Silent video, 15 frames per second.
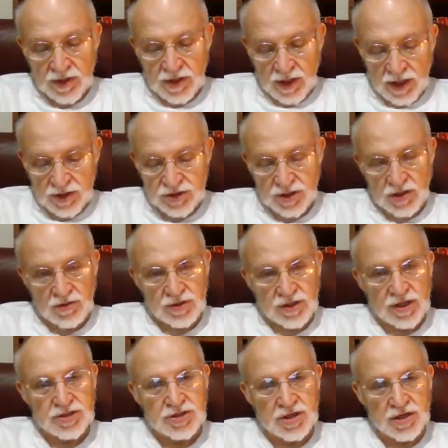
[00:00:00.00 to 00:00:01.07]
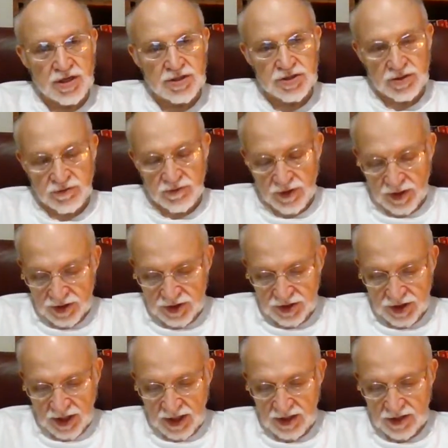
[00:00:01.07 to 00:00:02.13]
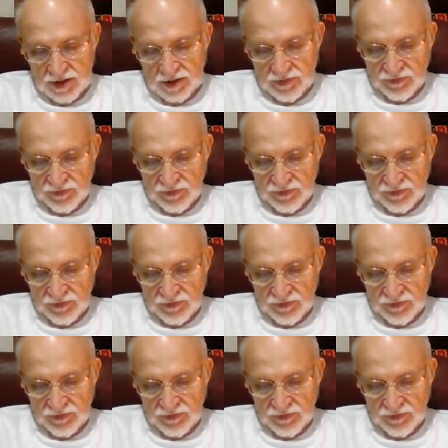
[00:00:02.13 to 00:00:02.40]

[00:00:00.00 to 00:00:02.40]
He sold insurance and real estate,